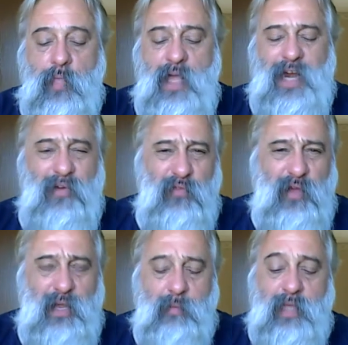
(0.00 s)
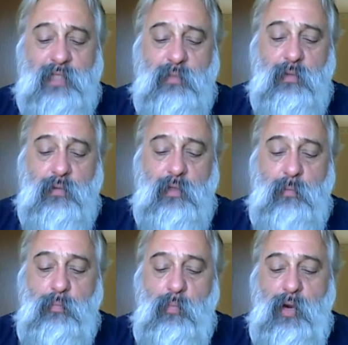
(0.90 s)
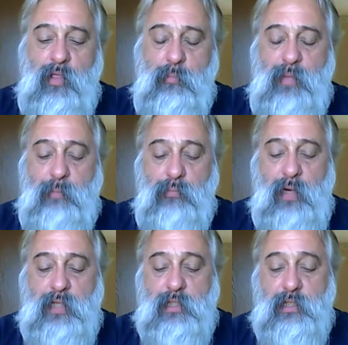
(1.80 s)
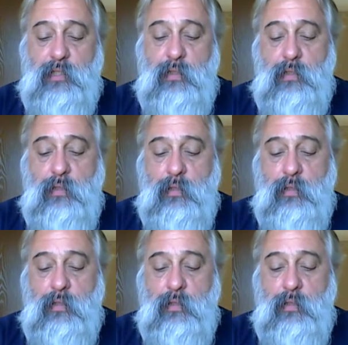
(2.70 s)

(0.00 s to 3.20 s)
And I don't feel like messing with one of the big presses.